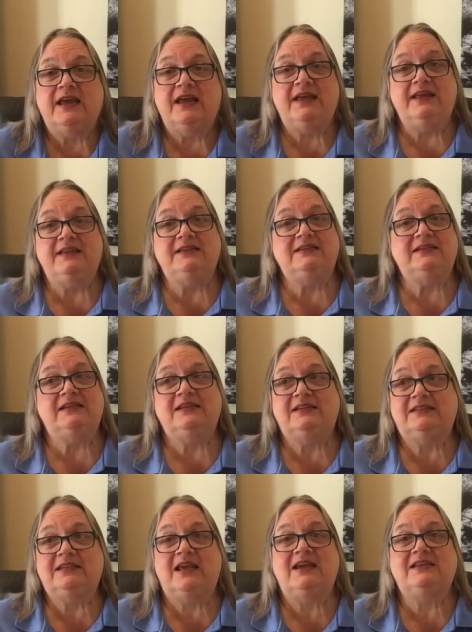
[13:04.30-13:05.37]
and
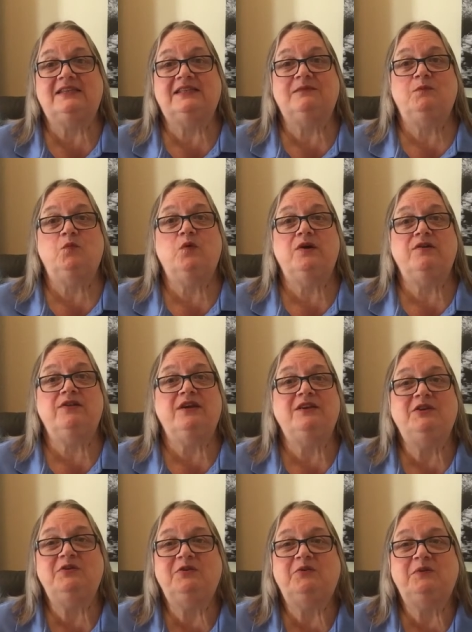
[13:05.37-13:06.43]
it takes them where they
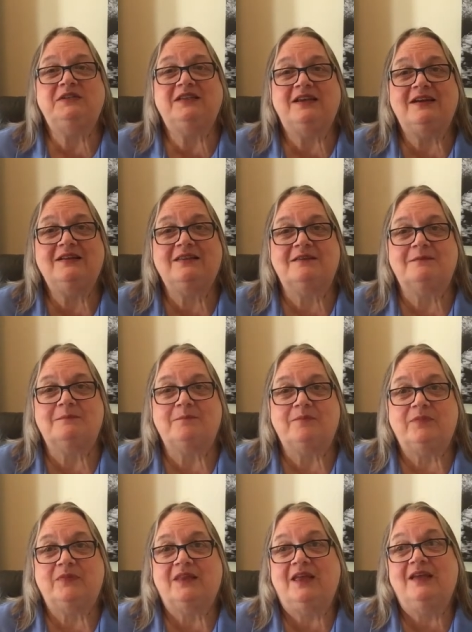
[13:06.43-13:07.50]
knew it would take them,
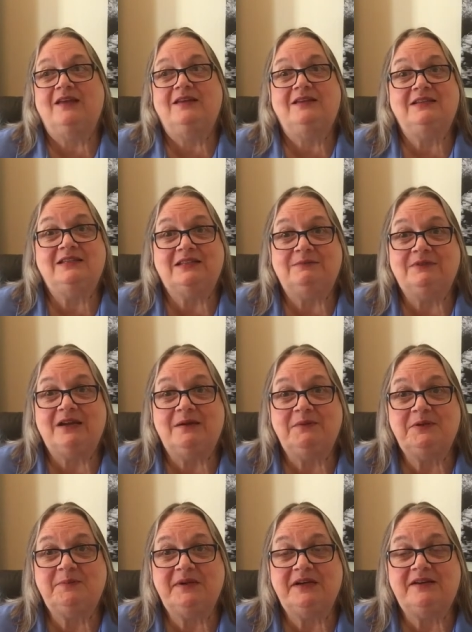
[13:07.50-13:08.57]
and
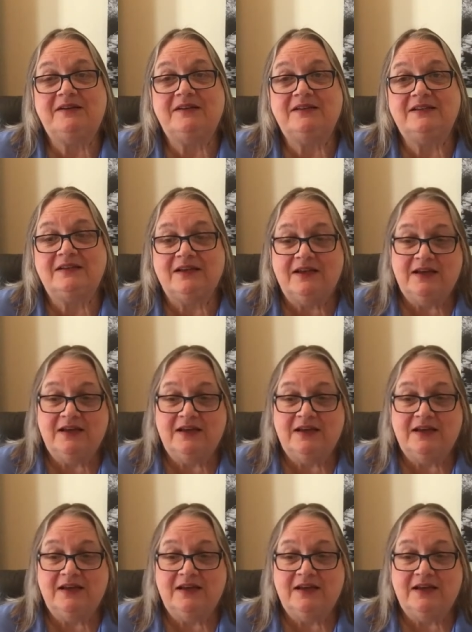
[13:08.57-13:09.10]
sometimes beyond.